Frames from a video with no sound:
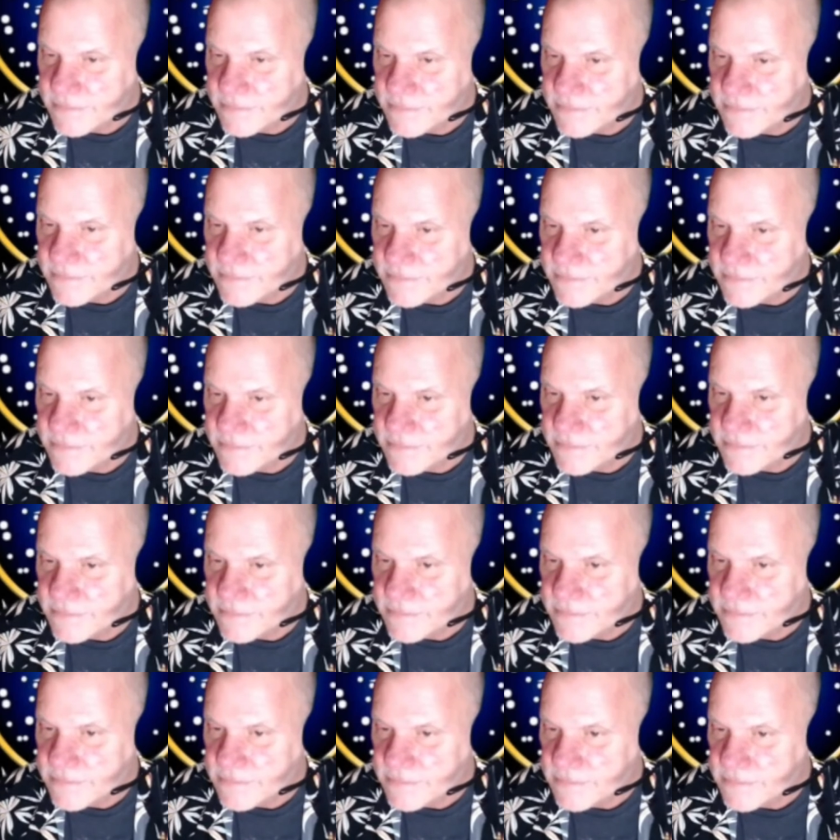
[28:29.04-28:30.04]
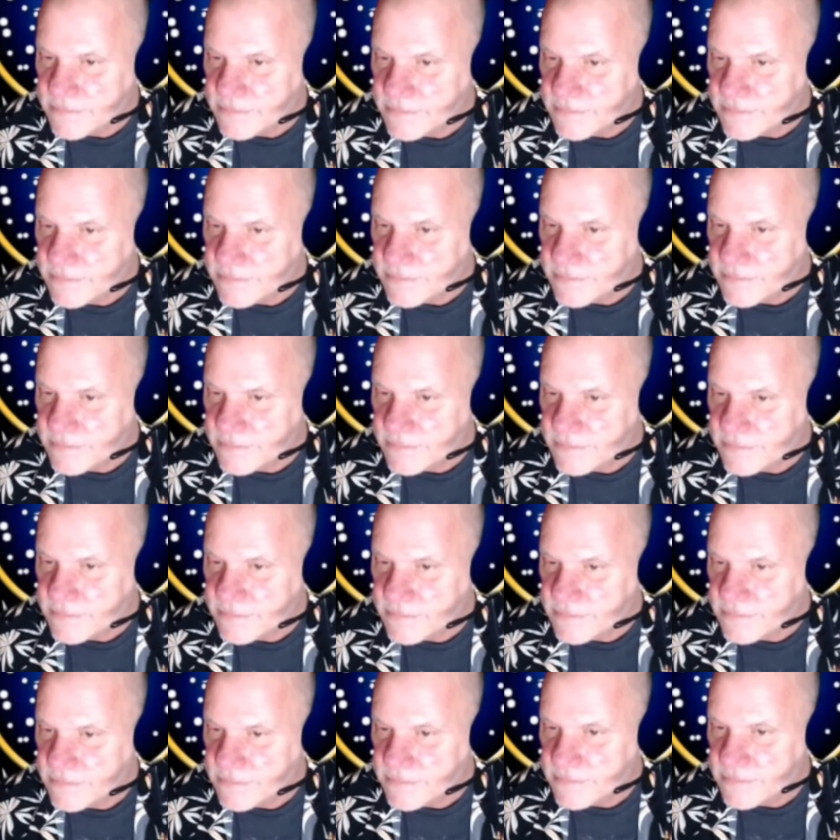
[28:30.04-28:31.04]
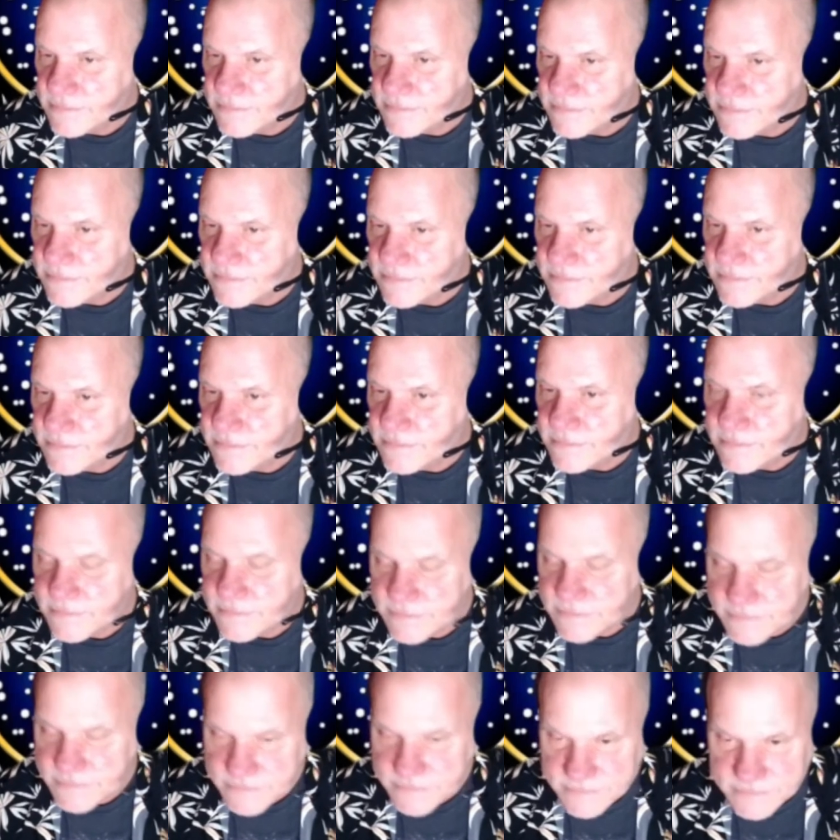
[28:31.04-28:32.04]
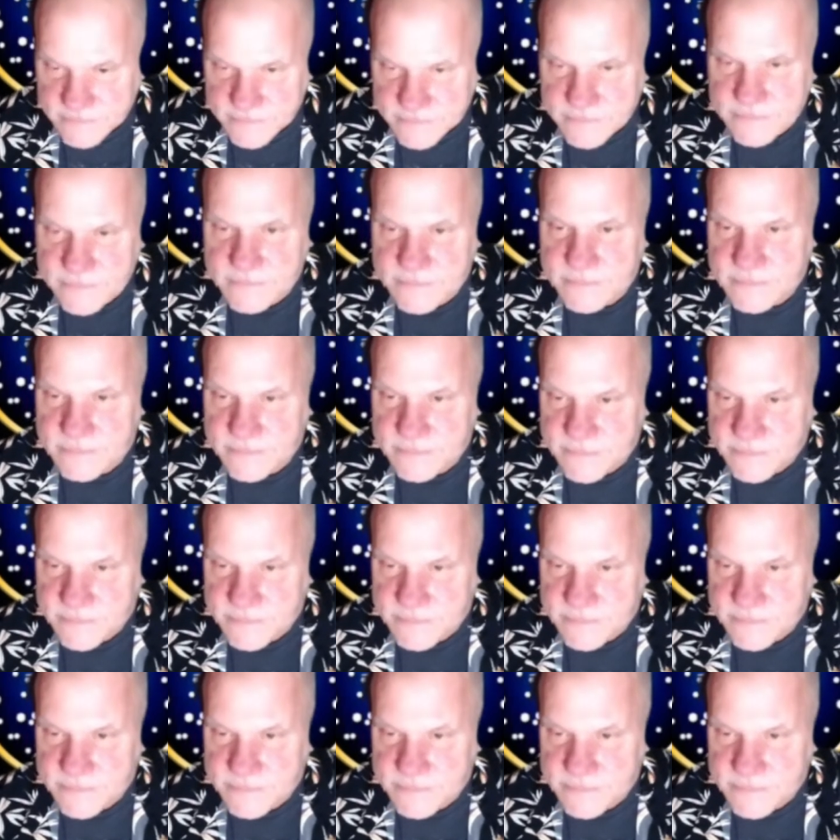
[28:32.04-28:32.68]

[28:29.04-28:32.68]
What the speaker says: (not speaking)